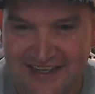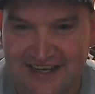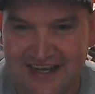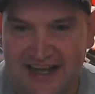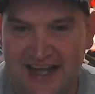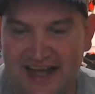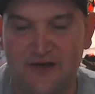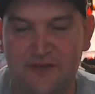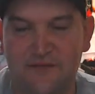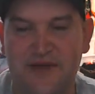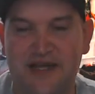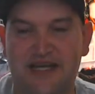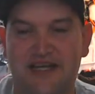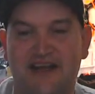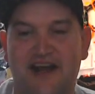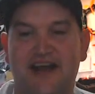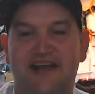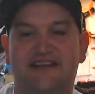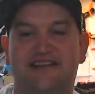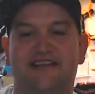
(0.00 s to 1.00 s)
It would be
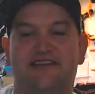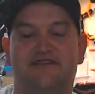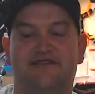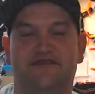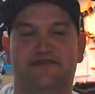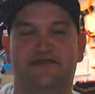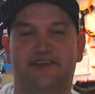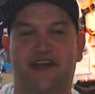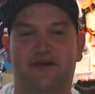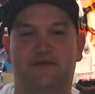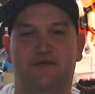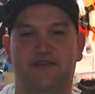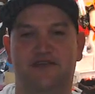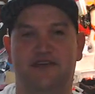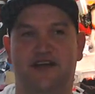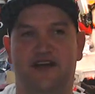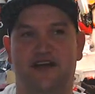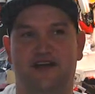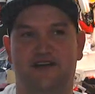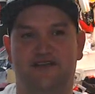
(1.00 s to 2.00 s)
nice if there was
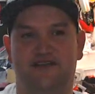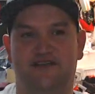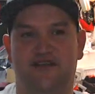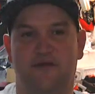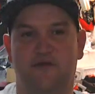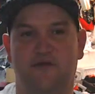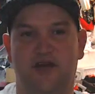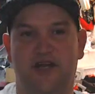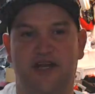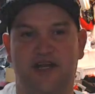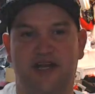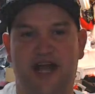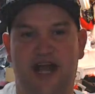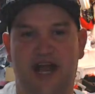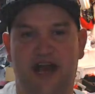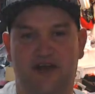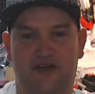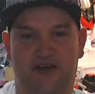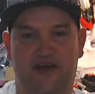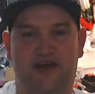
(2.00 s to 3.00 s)
someone in the
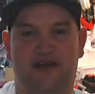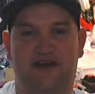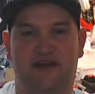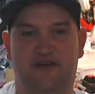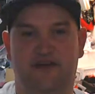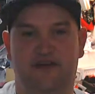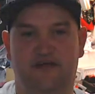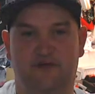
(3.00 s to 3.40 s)
area